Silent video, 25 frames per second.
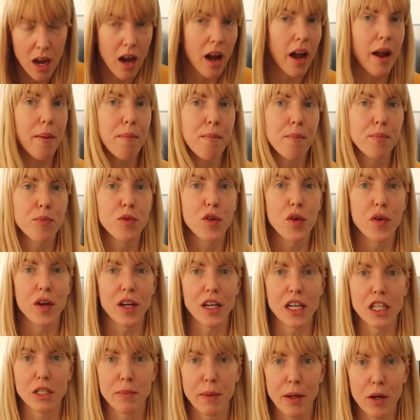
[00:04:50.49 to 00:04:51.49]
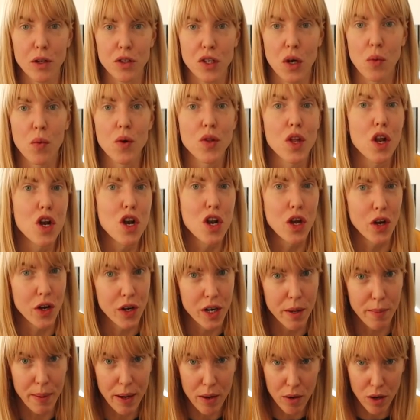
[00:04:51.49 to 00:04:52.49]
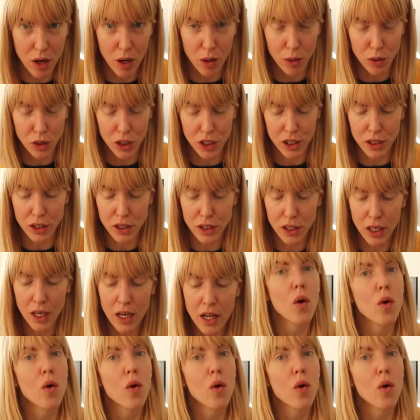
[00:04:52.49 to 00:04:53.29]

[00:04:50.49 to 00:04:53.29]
I'm doing this because I want to learn about cultures.